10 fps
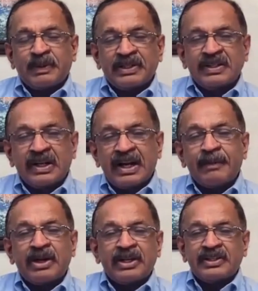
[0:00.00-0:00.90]
present or
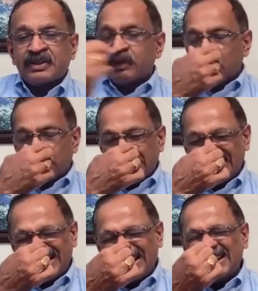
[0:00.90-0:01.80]
hemorrhages more
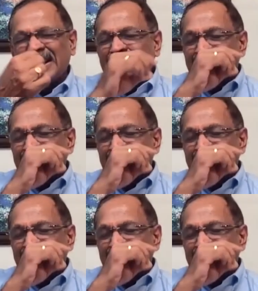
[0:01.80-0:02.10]
than the